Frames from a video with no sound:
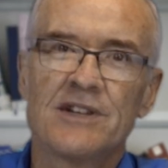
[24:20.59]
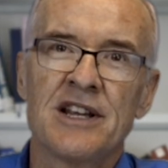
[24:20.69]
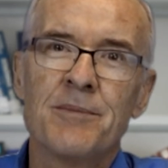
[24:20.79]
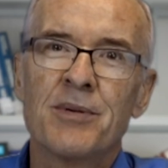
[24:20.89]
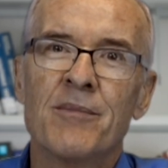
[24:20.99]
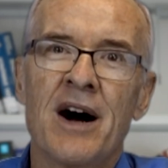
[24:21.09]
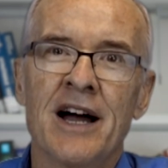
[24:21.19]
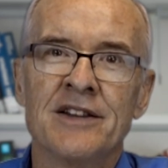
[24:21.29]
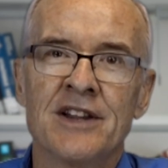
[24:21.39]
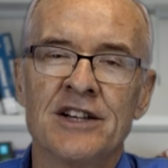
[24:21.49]
Keep in
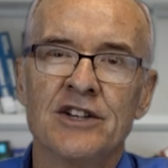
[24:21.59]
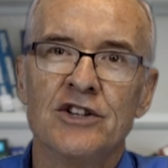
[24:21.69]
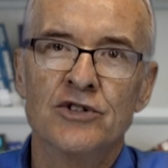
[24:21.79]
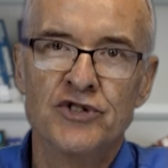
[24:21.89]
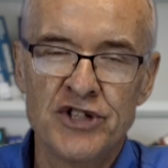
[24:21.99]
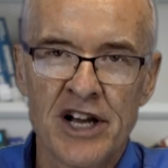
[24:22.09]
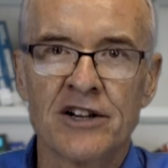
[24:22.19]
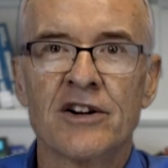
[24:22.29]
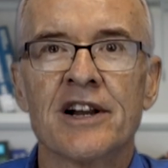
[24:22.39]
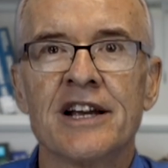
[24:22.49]
mind that you
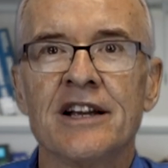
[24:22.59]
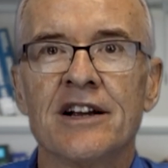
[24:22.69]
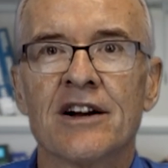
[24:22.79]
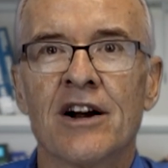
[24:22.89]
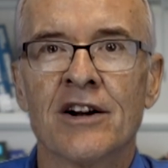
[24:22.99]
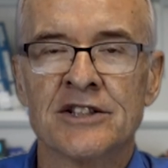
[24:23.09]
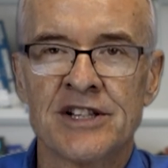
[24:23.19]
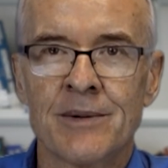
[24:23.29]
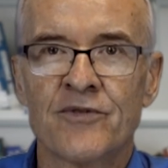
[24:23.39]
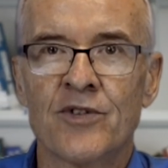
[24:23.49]
generally are
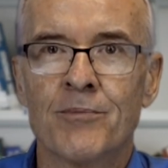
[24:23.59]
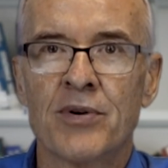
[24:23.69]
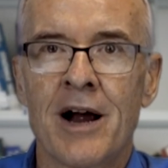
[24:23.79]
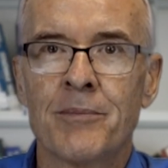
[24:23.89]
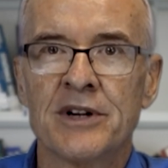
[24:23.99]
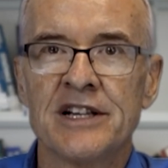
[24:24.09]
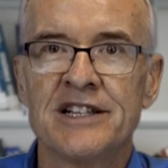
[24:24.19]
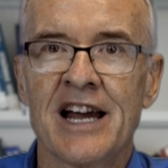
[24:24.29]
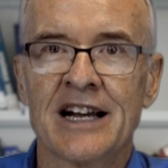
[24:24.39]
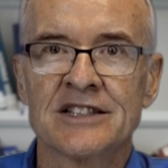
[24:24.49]
exempt from property
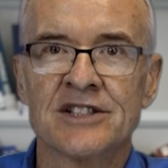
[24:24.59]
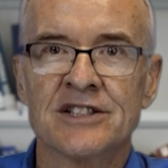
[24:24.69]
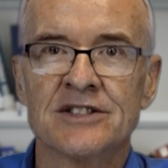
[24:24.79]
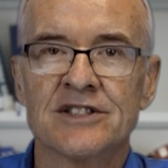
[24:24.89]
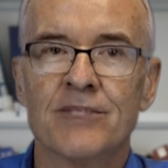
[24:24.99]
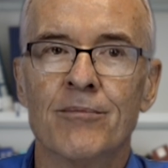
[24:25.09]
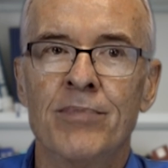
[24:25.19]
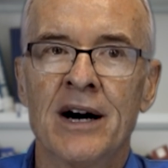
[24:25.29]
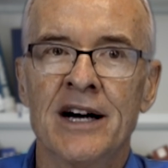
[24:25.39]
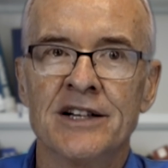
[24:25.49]
taxes,
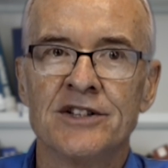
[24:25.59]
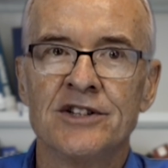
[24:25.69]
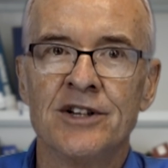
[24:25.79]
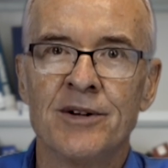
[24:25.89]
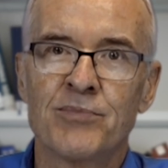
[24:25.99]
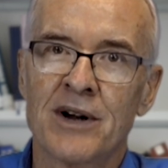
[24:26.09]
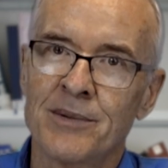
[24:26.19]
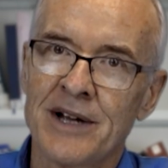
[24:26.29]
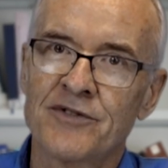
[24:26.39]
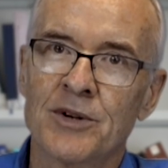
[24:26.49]
but you
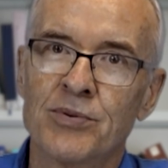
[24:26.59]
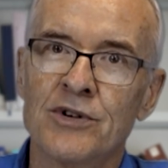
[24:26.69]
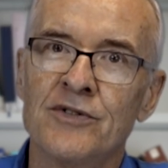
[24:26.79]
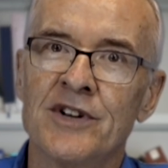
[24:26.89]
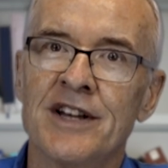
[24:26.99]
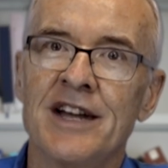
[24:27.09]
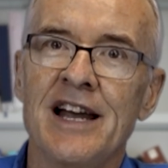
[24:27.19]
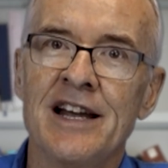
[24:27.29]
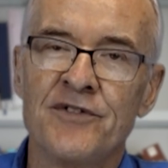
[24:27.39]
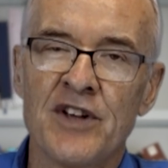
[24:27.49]
probably have to prove it.
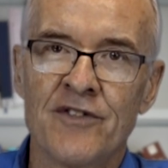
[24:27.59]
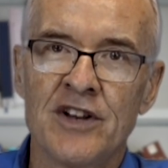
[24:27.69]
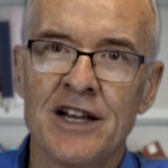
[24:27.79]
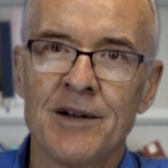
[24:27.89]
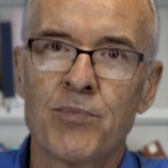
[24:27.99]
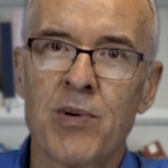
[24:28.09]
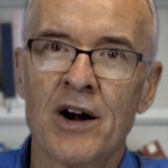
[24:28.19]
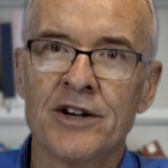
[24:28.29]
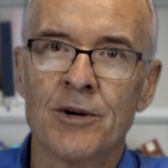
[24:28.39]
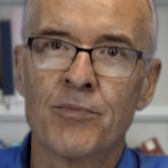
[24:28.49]
And if you have any
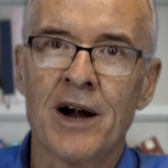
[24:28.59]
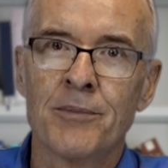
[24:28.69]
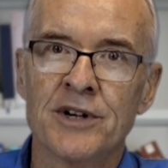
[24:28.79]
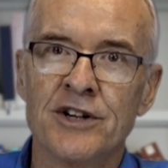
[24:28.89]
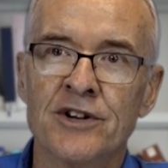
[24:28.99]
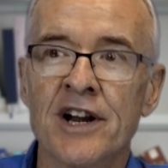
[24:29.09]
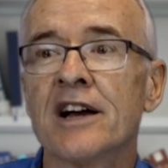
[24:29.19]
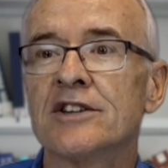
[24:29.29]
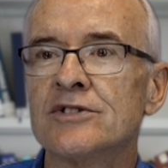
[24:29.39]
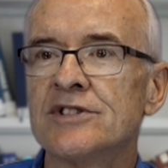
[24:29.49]
part of your property you're
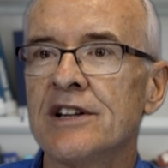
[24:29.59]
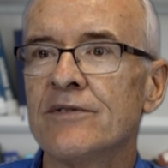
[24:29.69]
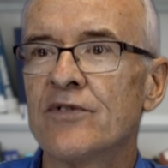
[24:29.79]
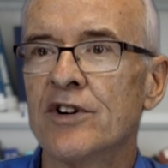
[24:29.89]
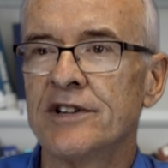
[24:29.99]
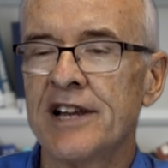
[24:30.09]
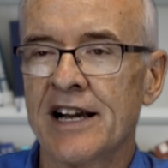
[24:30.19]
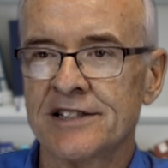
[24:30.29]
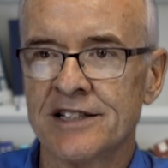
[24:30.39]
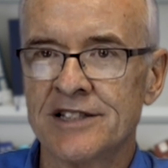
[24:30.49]
not using for your
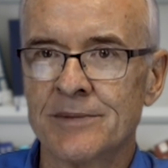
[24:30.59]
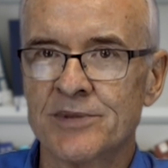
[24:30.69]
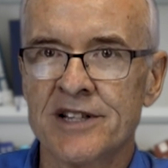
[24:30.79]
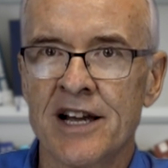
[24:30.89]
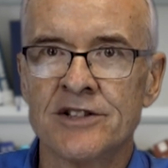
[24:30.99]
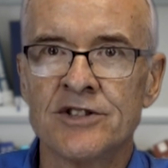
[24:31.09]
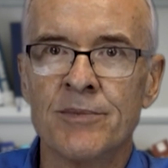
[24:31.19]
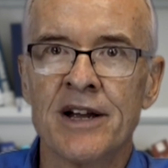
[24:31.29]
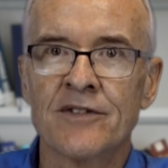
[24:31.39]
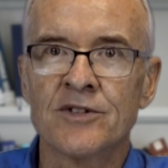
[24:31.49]
tax-exempt status, you
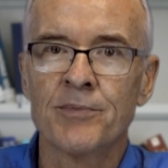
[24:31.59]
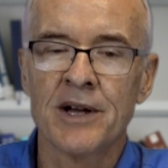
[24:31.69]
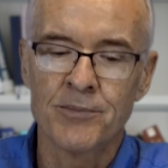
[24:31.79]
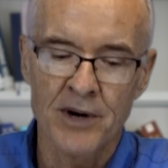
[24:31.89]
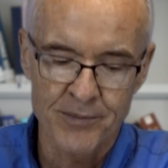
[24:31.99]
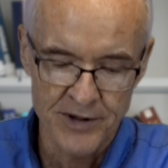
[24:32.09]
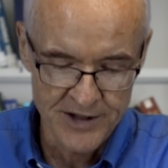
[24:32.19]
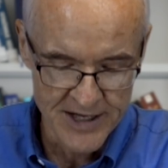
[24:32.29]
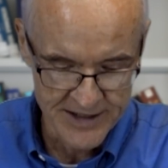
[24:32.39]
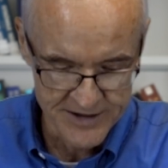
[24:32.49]
may have to pay property
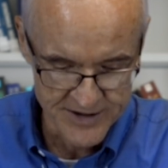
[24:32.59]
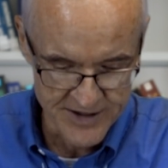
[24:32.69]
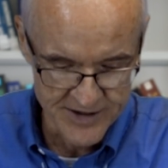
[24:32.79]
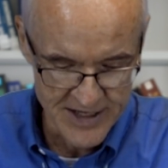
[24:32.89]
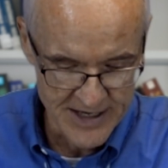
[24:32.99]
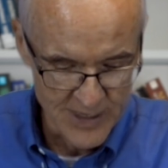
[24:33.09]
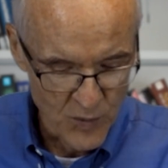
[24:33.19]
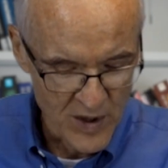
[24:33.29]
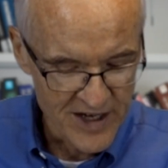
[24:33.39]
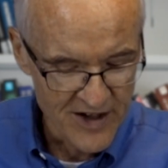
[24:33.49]
taxes on that.
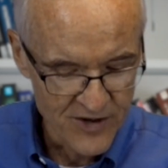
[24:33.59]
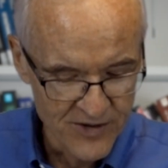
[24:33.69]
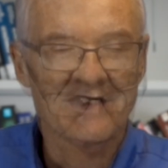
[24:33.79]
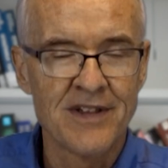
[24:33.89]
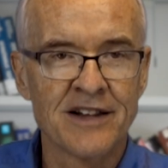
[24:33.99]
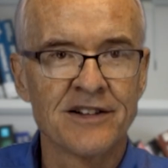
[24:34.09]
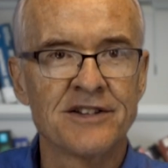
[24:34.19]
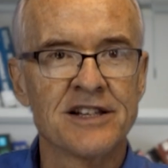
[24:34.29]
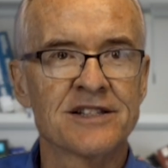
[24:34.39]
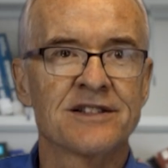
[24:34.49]
One other thing
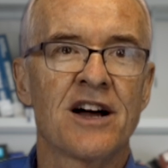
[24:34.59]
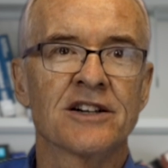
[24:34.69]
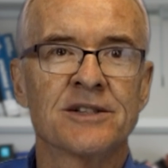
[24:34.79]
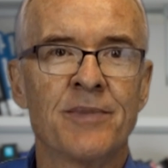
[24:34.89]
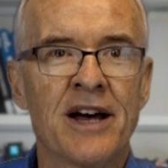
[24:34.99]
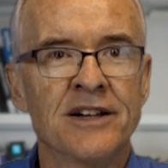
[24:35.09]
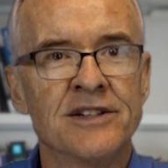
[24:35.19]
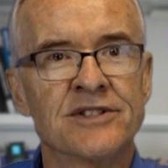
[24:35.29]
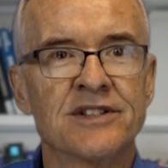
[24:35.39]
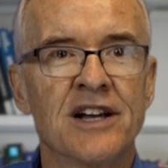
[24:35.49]
that this talks about
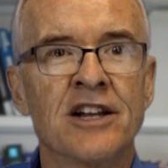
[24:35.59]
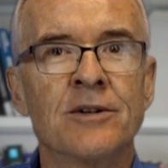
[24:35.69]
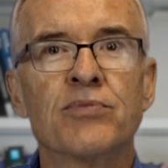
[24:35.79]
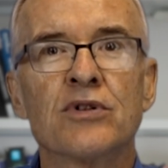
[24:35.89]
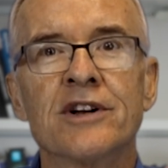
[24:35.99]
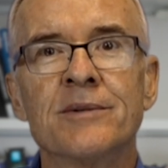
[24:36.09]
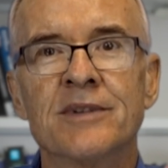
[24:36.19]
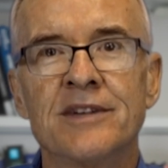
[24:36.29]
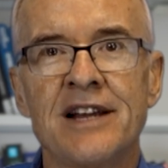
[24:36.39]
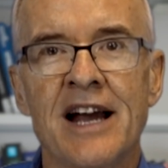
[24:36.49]
is
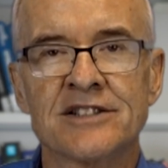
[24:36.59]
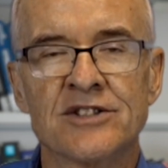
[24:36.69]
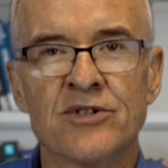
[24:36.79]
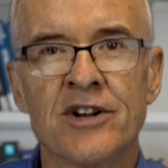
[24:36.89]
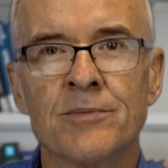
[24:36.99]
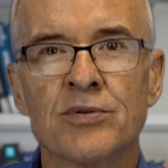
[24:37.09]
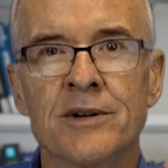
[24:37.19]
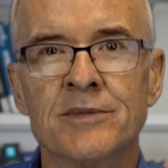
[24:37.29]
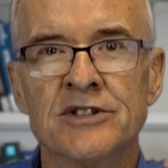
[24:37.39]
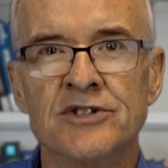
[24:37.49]
unemployment taxes or
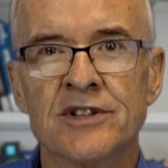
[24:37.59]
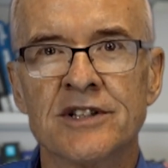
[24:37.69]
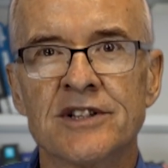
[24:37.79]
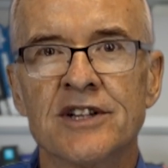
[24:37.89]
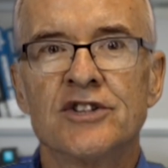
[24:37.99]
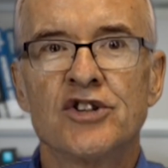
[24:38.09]
unemployment insurance.